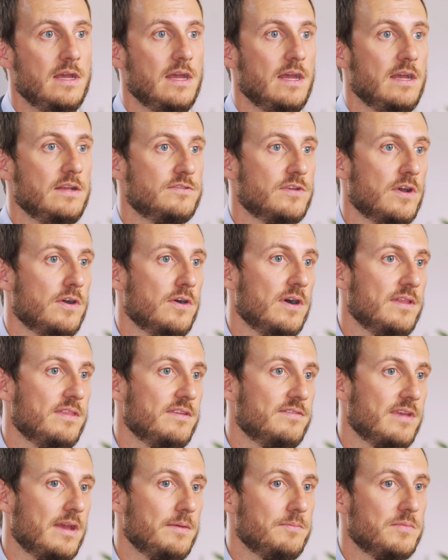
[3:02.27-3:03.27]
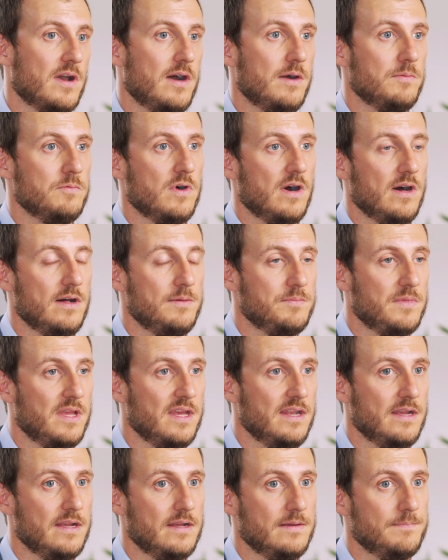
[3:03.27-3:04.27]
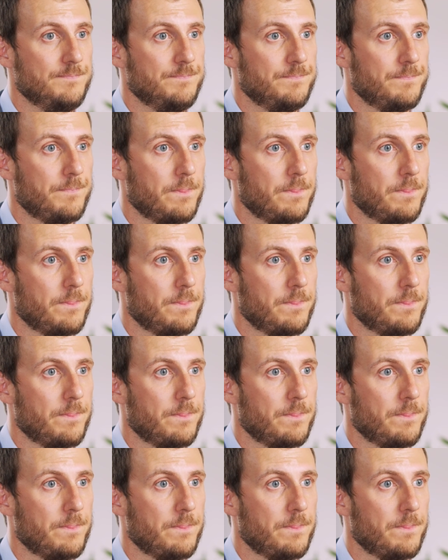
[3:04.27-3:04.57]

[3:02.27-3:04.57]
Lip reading: And so at the same time, while I'm getting